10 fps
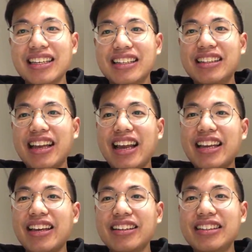Nick,
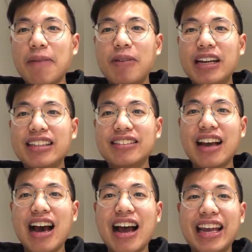Japanese,
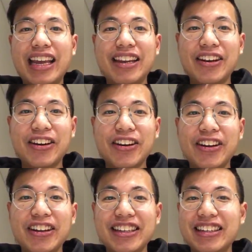Thai, Indo.
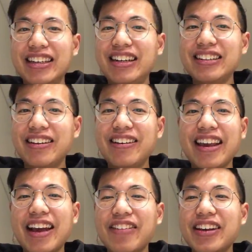Oh,
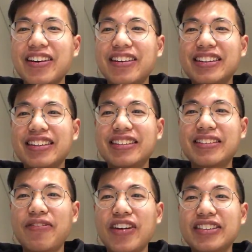okay, we got the
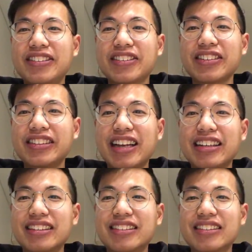first two. That
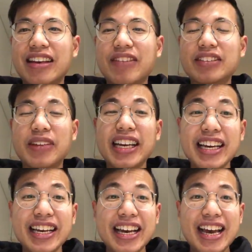is the same as me.
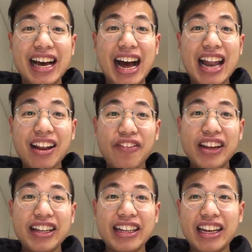I love
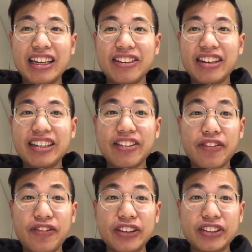Indonesian
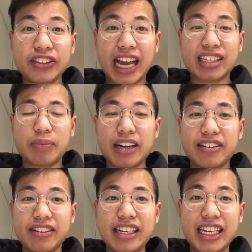food too,
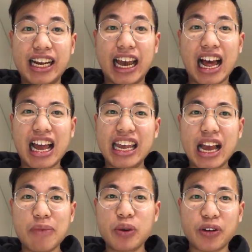especially like
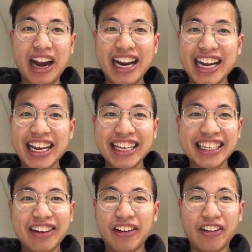ayam goreng.
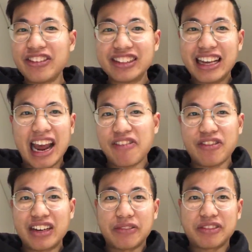Obviously, everyone
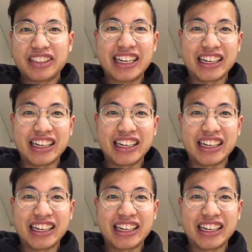loves chicken.